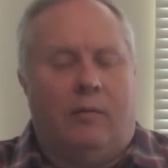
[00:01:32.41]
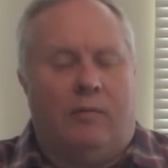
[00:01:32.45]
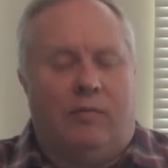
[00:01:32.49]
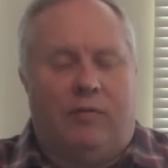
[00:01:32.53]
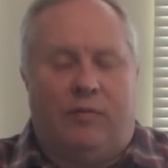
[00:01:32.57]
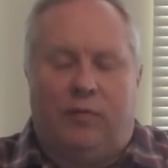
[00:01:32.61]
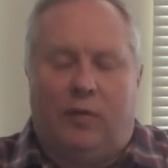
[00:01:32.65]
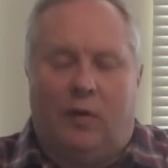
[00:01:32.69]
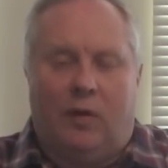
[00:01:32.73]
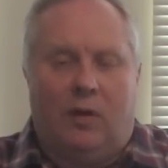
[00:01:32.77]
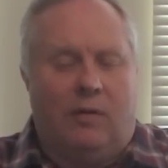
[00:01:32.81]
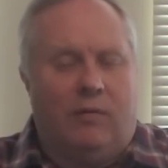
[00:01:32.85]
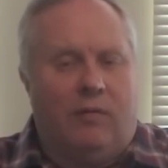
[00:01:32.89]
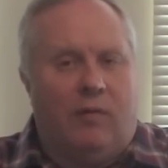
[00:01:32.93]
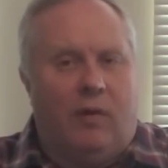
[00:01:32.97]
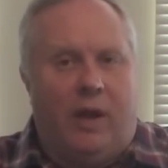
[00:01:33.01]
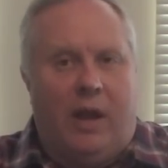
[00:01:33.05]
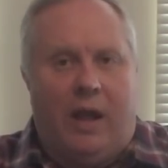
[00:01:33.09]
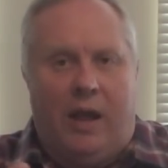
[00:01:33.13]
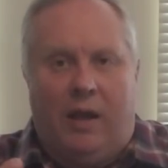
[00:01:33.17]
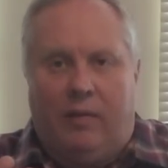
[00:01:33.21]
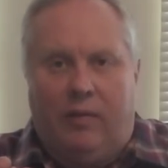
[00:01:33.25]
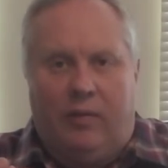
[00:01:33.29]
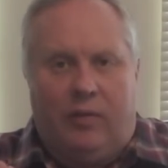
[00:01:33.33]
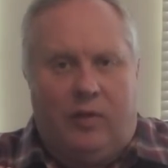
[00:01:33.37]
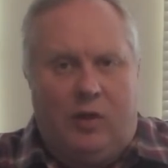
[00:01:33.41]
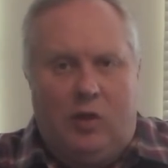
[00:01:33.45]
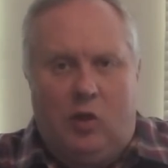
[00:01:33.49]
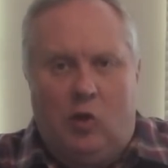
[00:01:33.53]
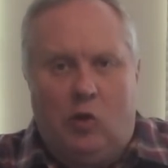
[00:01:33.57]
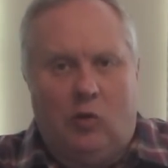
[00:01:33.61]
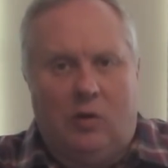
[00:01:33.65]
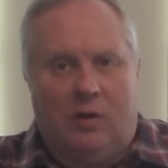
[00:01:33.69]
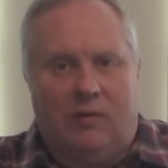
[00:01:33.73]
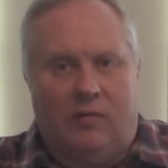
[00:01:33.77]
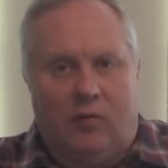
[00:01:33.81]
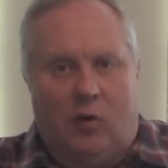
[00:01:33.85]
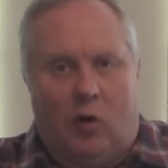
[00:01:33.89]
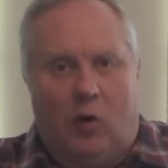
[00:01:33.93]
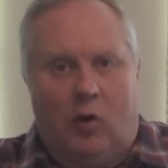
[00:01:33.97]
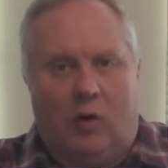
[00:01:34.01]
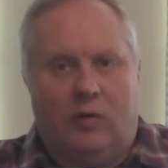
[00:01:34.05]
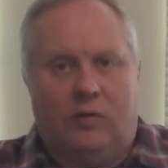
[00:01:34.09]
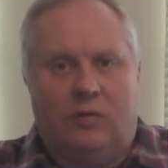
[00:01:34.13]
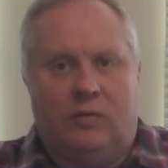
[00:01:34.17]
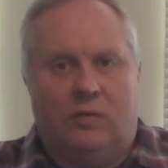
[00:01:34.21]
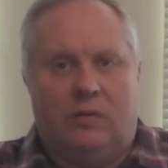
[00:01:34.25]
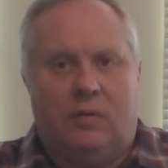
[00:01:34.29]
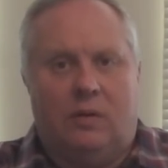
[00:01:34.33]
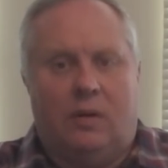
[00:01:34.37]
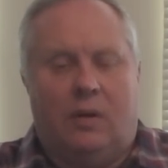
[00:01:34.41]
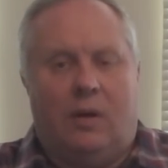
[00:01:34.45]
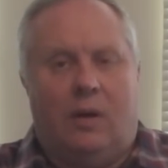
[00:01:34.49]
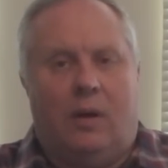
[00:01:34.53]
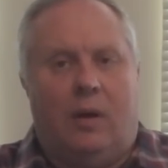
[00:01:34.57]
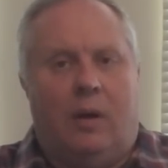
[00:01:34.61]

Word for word: full of the universe